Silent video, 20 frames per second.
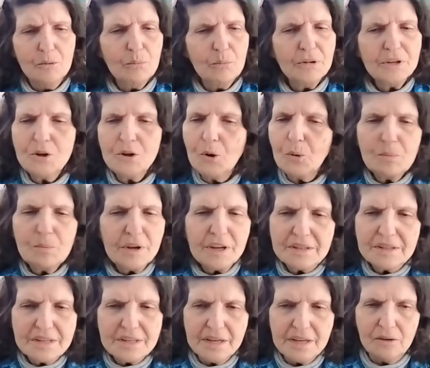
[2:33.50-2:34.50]
But no
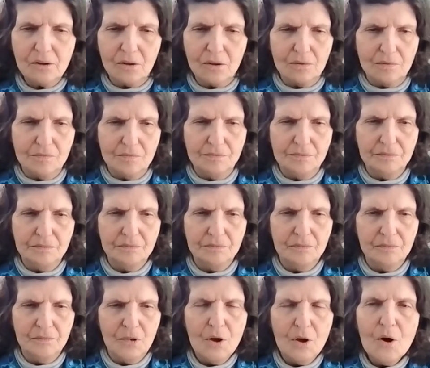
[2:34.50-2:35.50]
big deal.
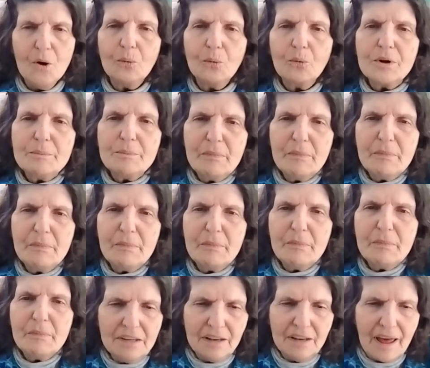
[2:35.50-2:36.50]
We might
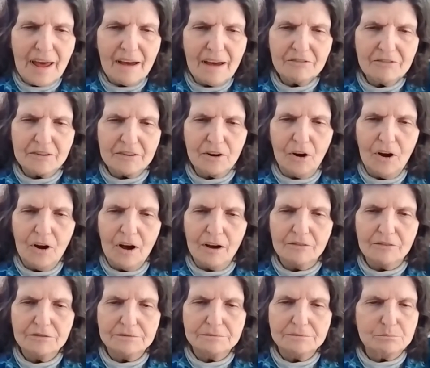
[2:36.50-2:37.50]
even laugh it
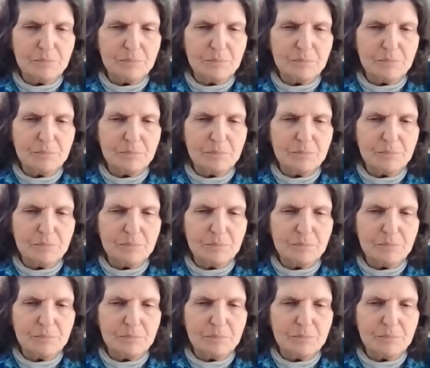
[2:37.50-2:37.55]
off,